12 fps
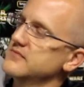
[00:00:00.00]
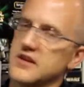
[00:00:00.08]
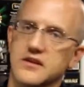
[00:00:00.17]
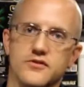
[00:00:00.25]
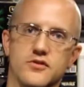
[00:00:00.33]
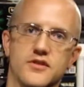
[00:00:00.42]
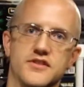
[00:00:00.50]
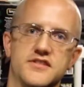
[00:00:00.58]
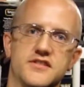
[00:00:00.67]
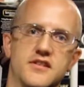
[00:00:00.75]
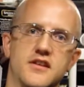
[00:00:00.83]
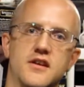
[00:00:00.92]
of
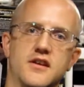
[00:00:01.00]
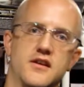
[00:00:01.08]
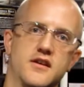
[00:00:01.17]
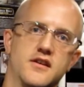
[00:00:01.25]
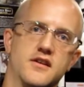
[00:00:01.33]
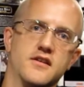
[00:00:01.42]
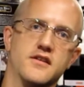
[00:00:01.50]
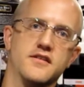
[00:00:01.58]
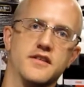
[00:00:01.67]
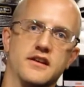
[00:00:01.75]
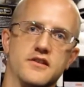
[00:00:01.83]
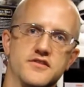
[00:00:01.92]
course,
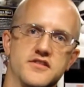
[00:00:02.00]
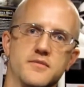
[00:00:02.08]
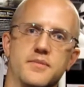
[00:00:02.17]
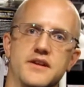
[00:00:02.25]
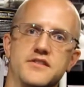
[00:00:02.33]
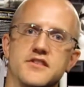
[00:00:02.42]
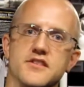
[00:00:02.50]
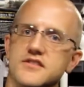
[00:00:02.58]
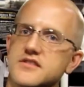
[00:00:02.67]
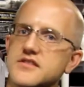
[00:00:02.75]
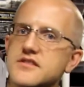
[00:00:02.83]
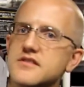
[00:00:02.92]
that goes up by
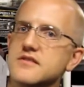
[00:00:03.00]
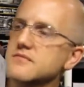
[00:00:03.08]
just